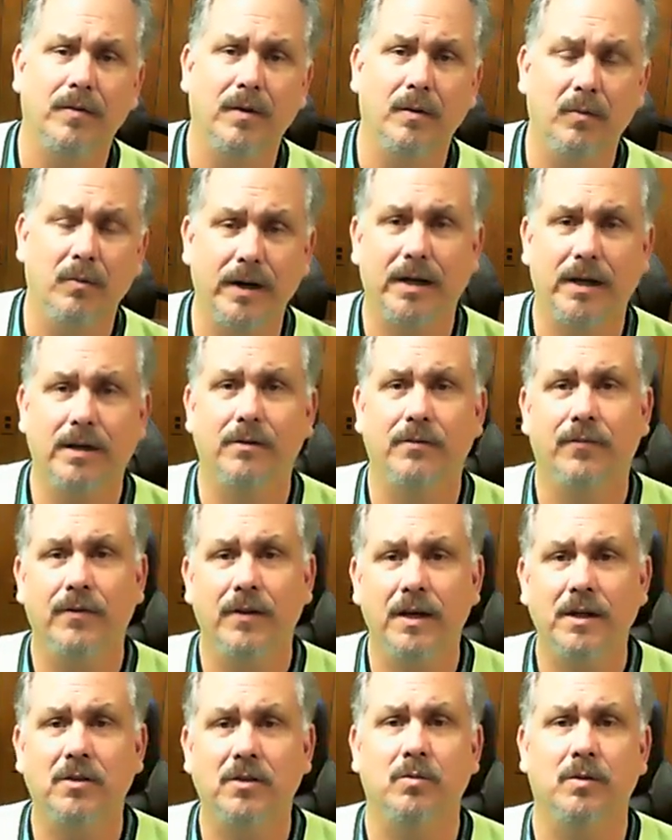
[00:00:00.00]
But when it
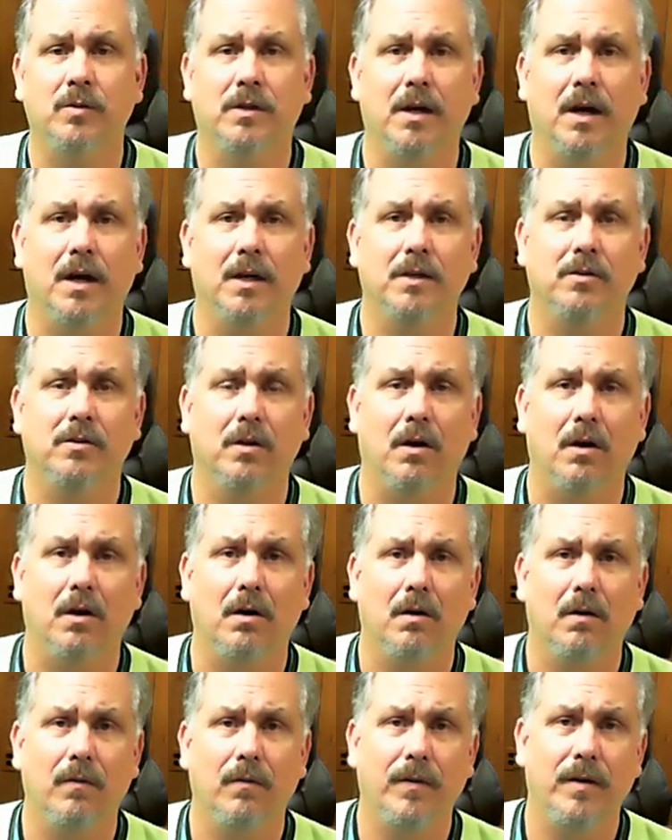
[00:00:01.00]
conflicts with God's
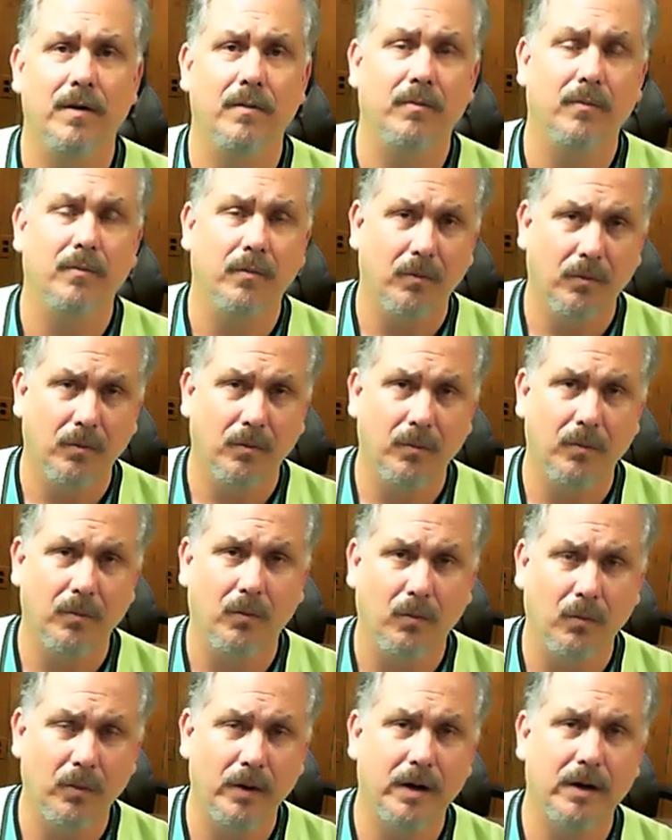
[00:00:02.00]
law, then
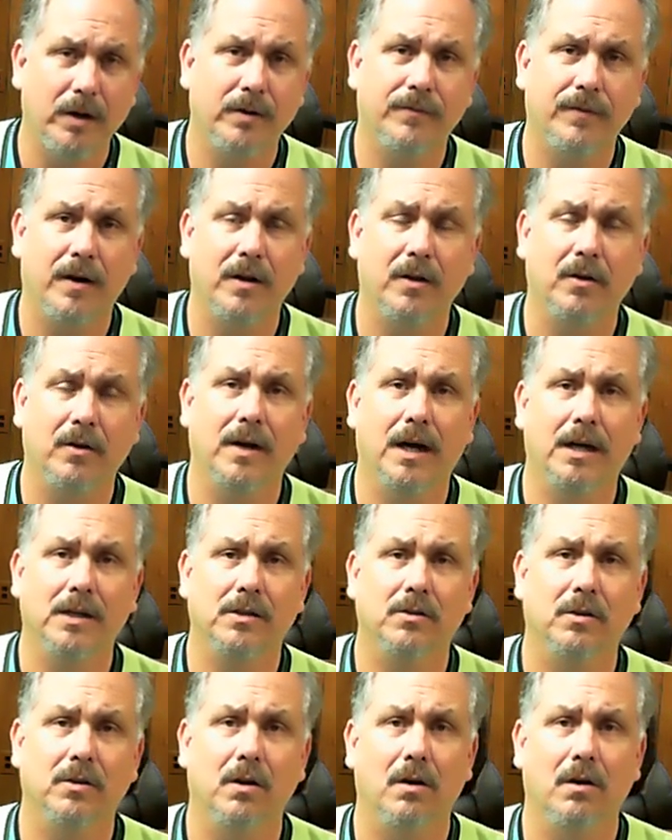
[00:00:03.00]
we are to follow
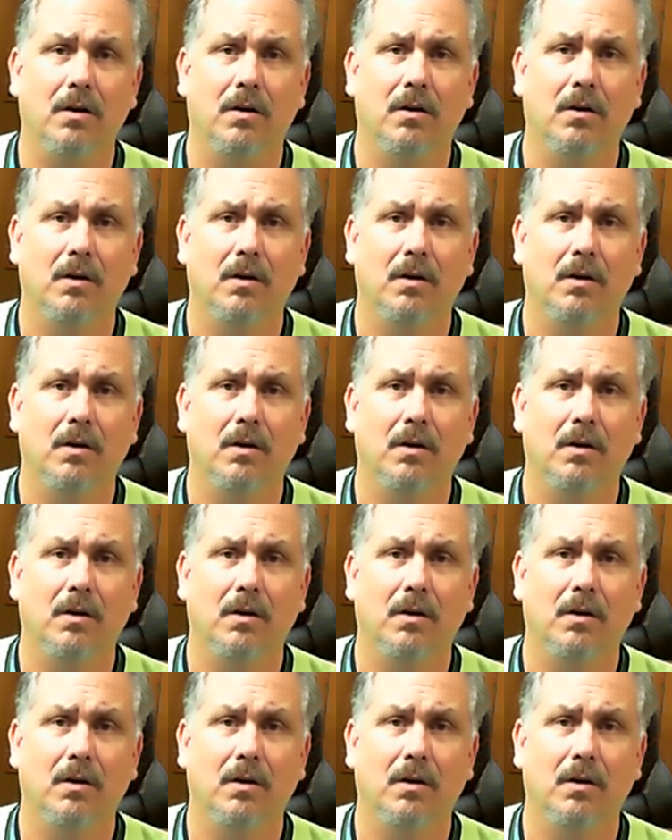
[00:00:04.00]
God's law.